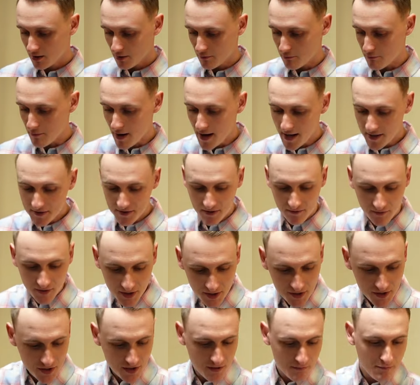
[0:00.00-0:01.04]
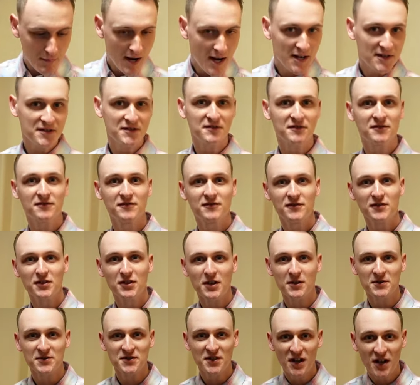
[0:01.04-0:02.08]
massive engine, massive, you
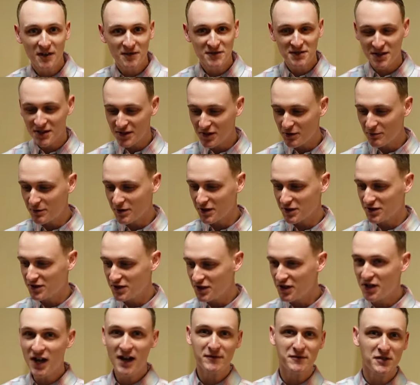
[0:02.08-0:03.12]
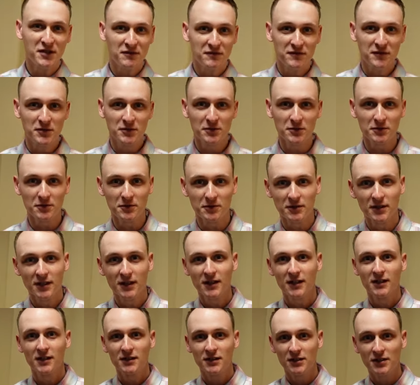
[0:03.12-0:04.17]
know, soft tail, but you didn't have enough fuel,
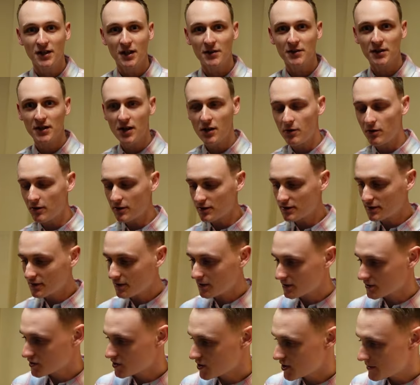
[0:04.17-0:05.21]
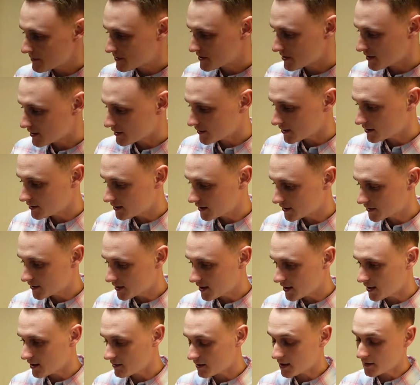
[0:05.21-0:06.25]
you know, to go on, on trips or anything like
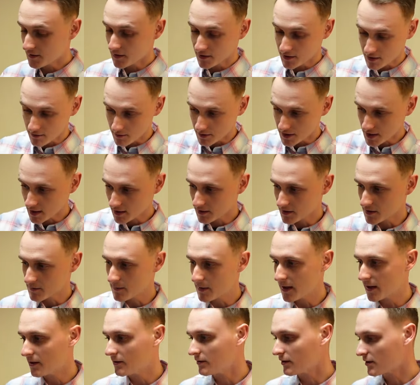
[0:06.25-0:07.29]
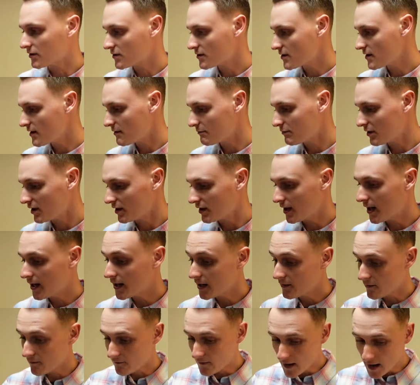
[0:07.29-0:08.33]
that. Not that you would take this bike on a trip, but now
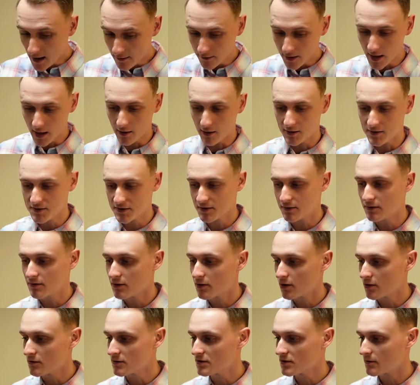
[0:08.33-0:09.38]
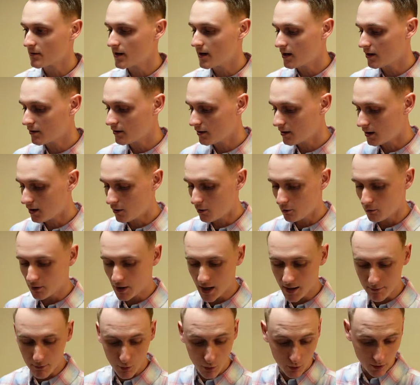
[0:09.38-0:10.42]
you have a five gallon, so you can cruise around a whole
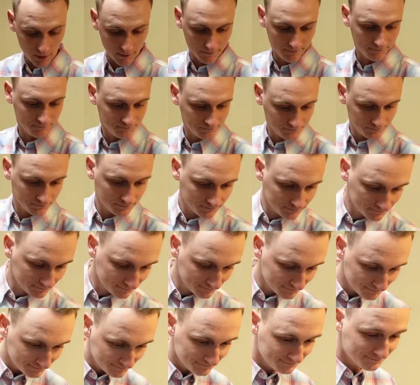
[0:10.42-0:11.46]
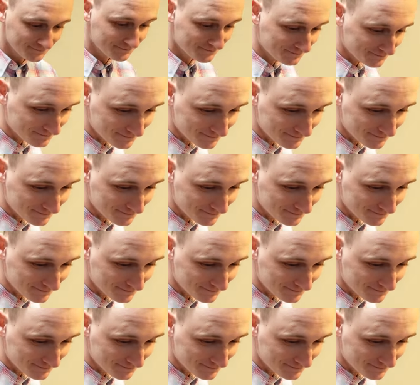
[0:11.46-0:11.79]
lot more. If you felt like your, your